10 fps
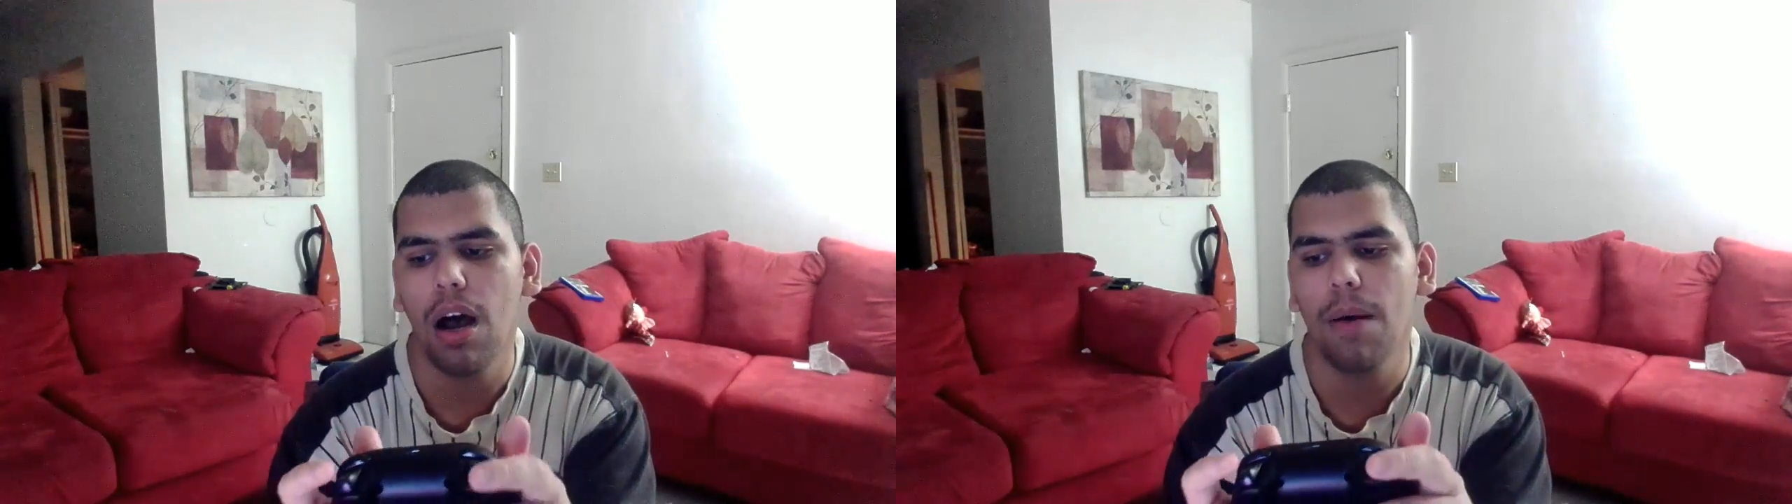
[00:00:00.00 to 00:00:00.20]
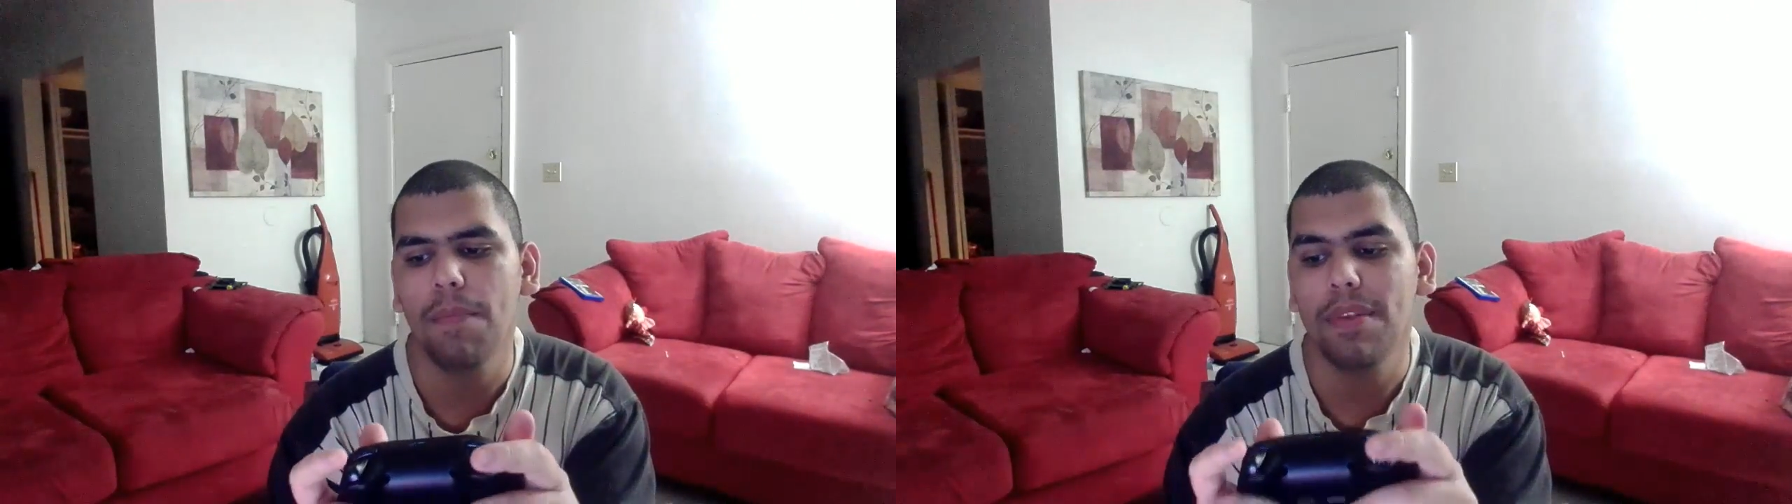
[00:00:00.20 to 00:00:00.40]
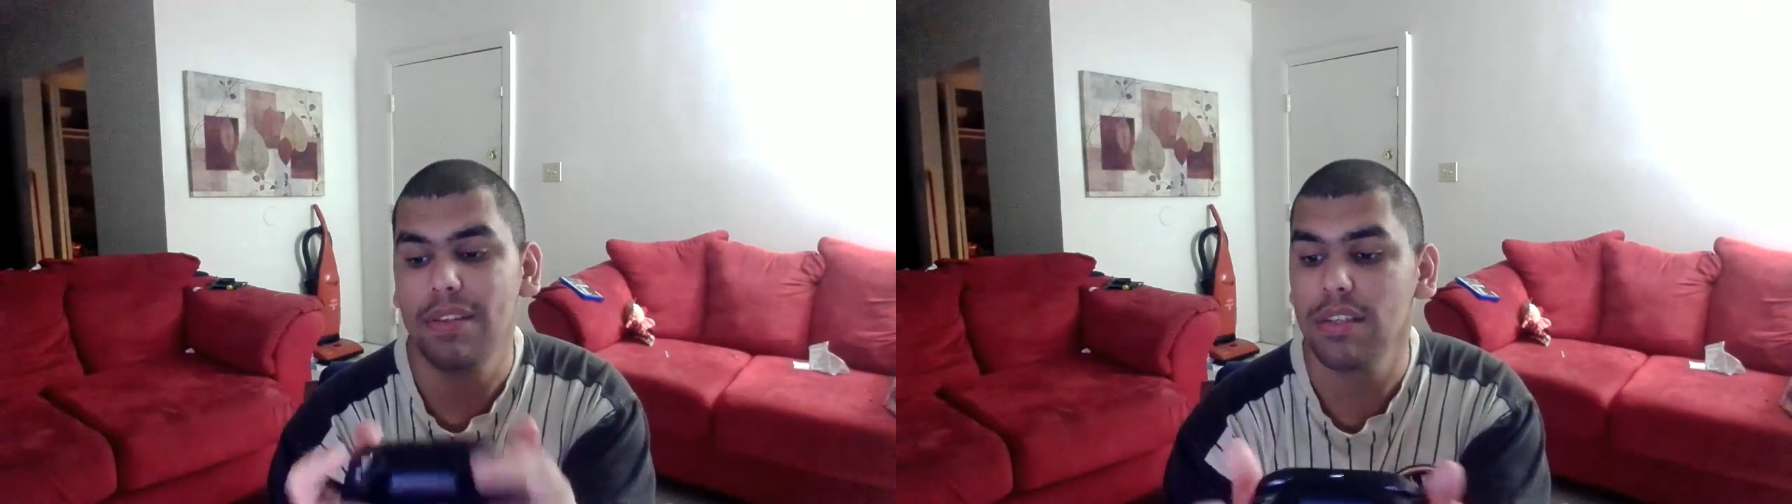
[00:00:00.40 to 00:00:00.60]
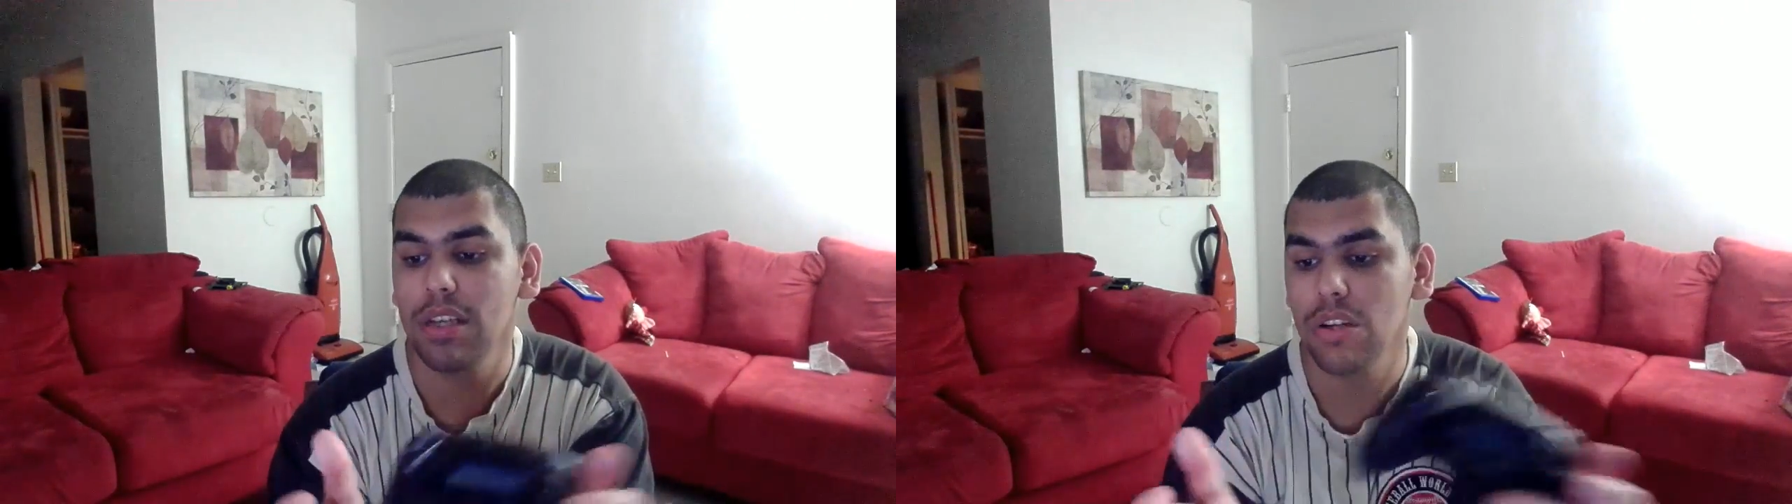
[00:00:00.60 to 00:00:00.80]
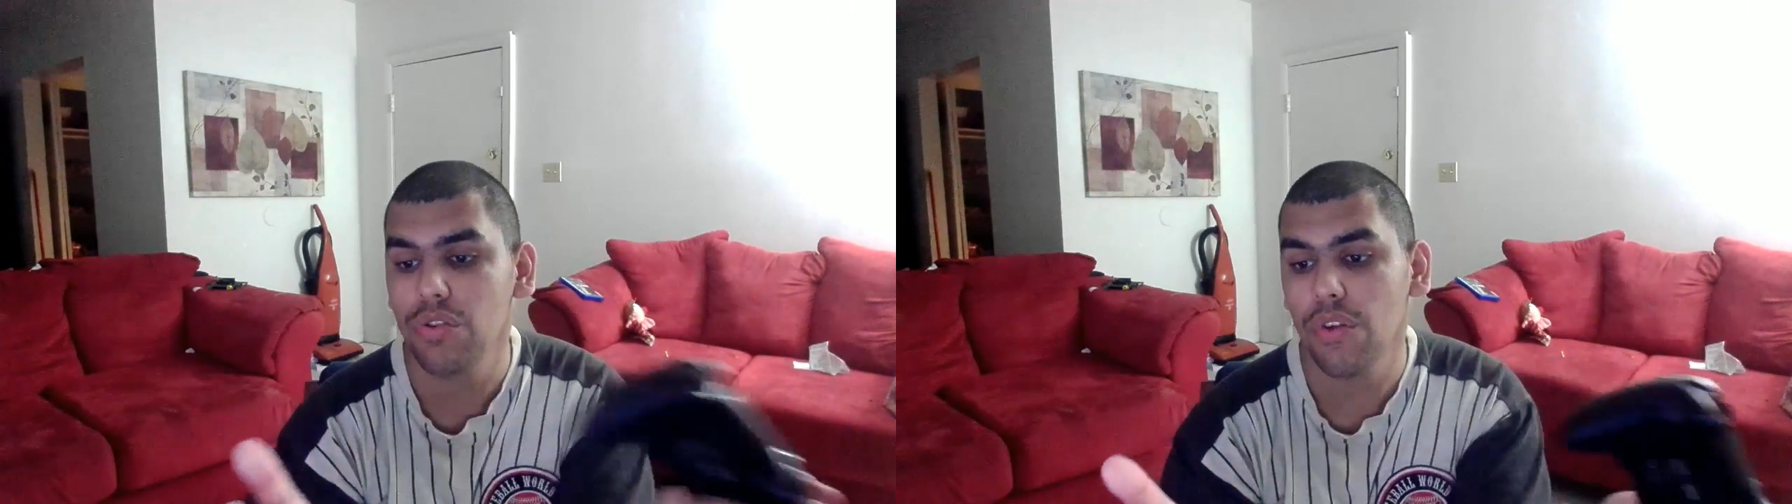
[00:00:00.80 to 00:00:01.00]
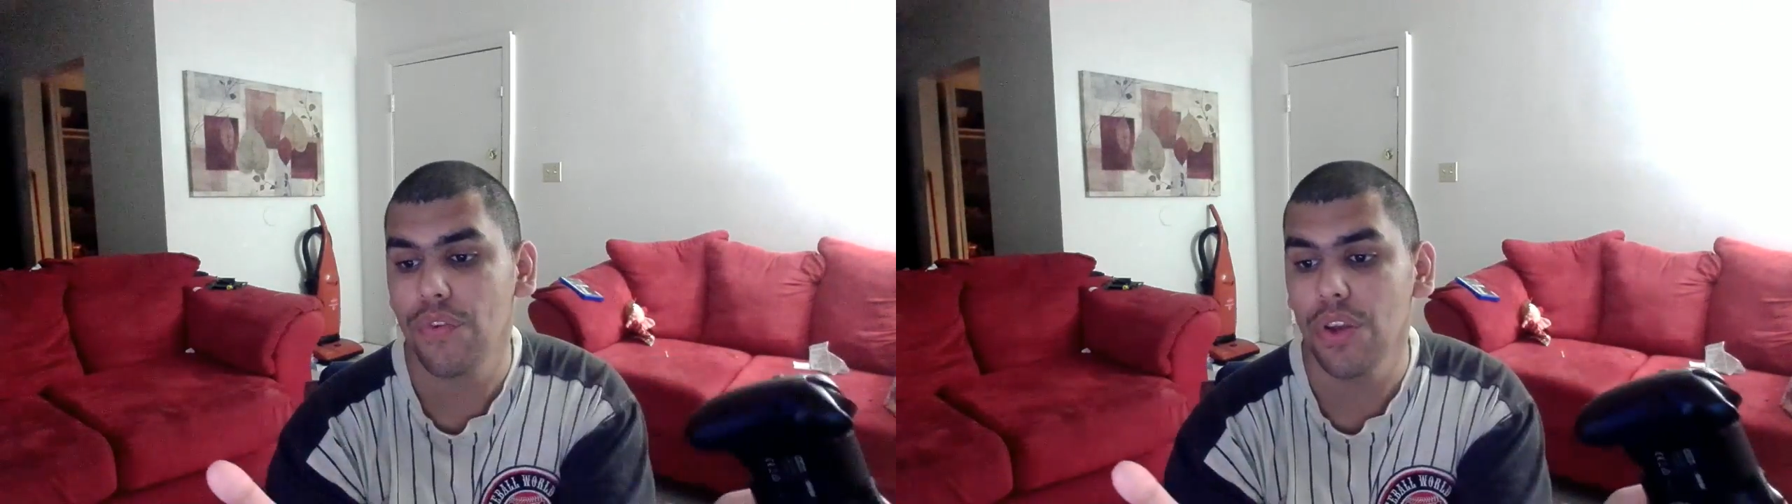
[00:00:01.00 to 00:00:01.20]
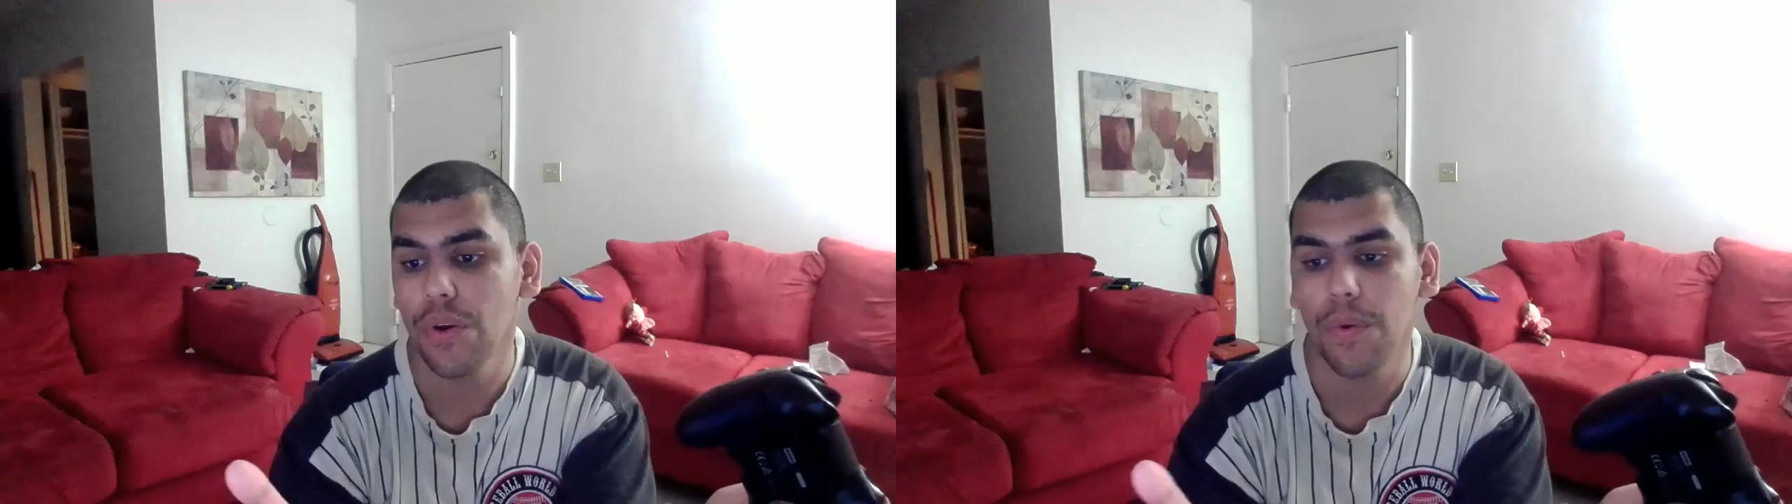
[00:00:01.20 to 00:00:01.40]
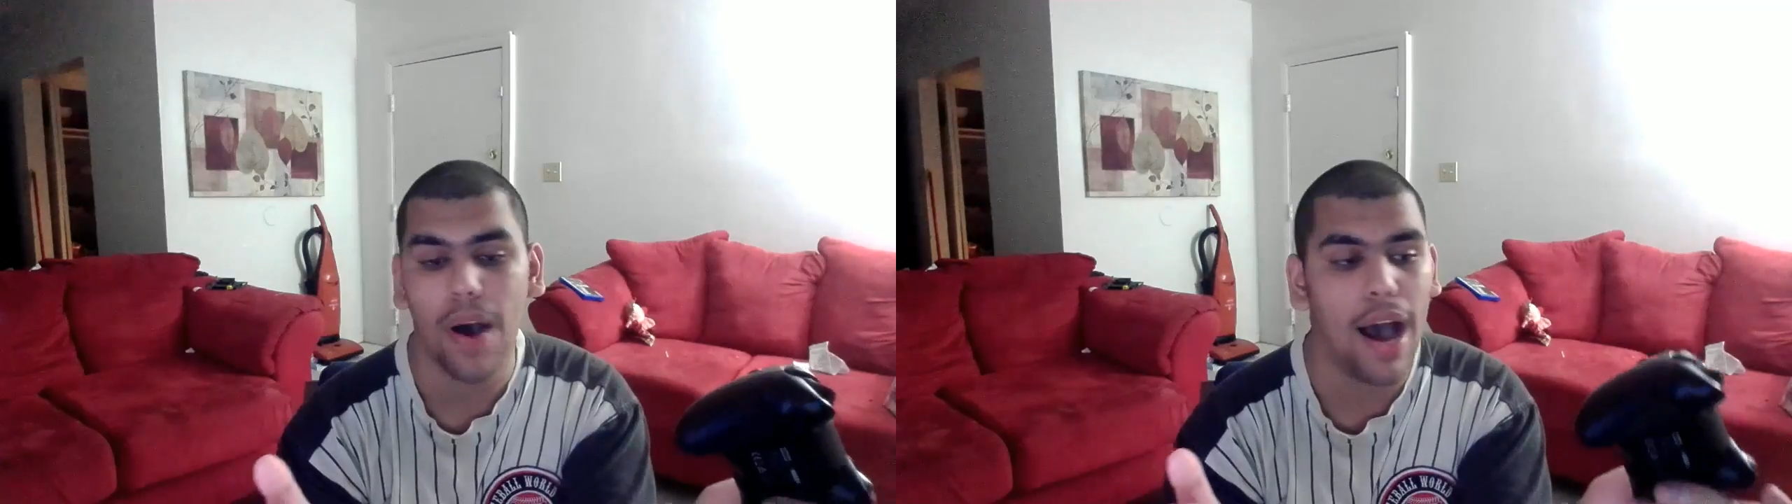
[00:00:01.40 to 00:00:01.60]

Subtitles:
this is a controller for you.